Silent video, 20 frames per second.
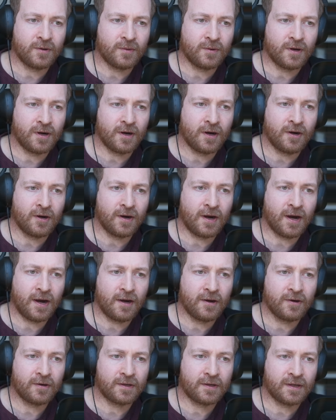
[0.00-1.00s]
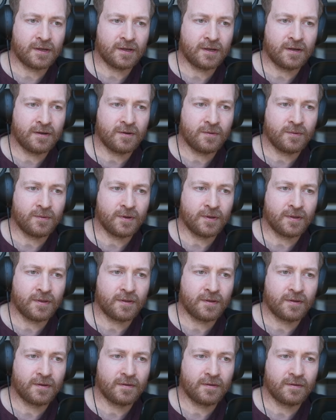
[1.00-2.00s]
our hierarchy
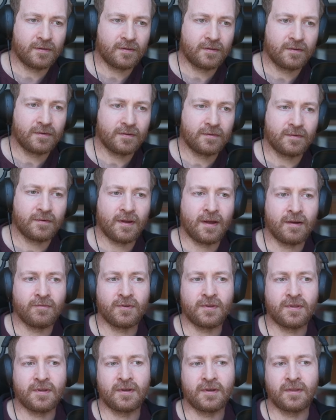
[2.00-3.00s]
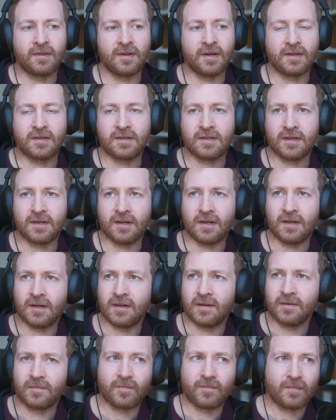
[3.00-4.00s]
with everything
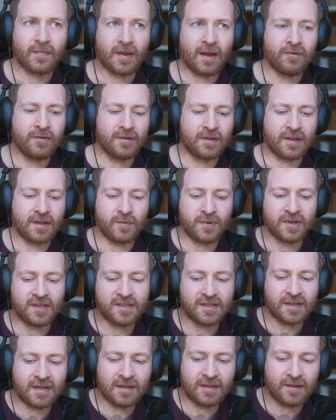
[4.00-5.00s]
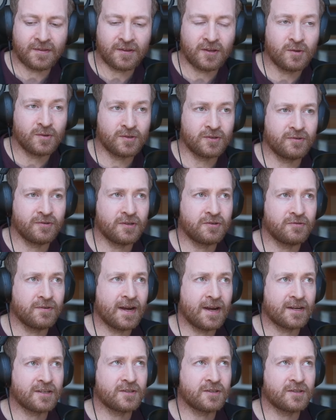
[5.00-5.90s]
that we see that the user interacts